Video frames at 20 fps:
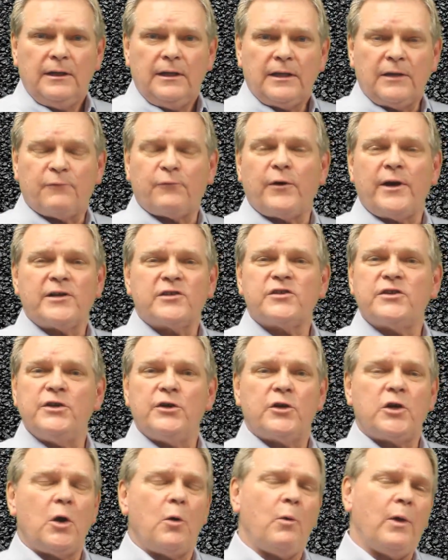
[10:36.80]
The fresh
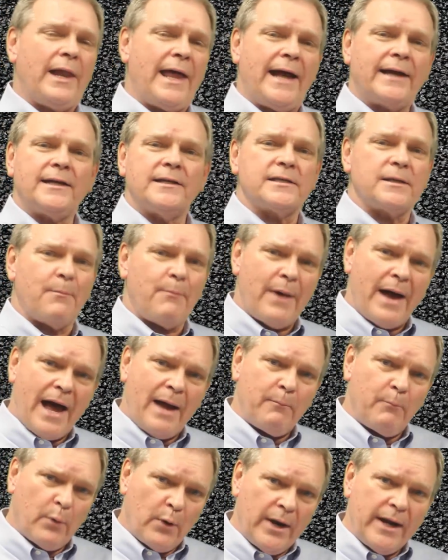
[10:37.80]
seal coat will act as a
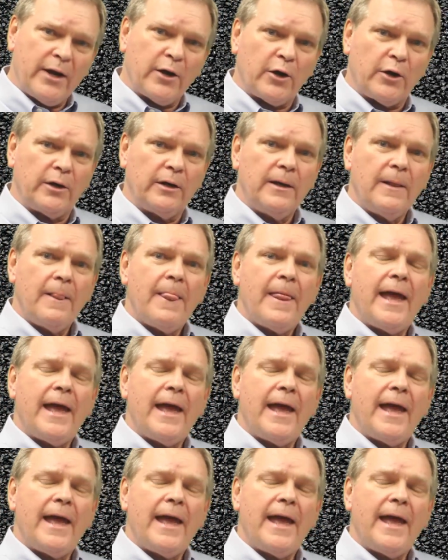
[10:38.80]
bond breaker,